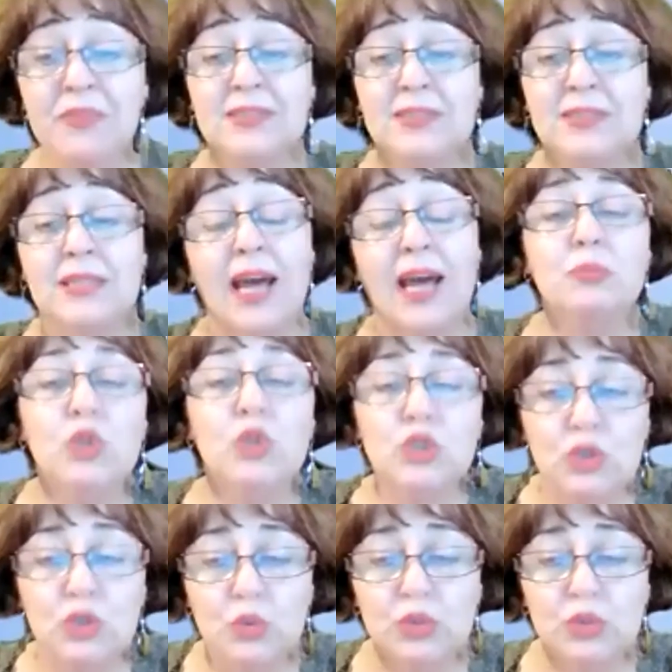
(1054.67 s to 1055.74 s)
that I'm
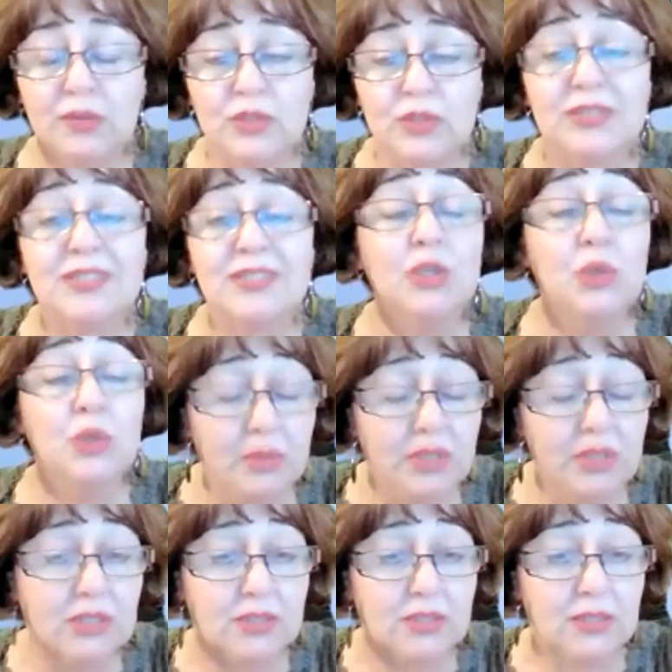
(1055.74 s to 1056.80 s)
not good with
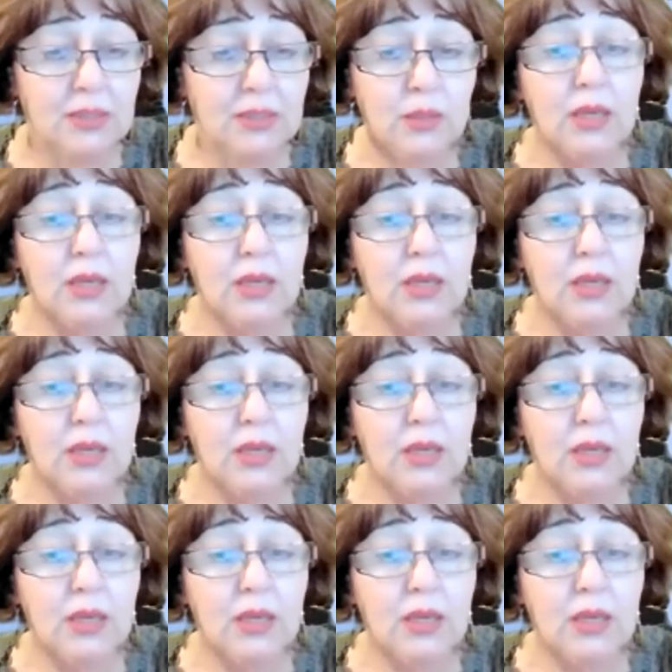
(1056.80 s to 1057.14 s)
humidity.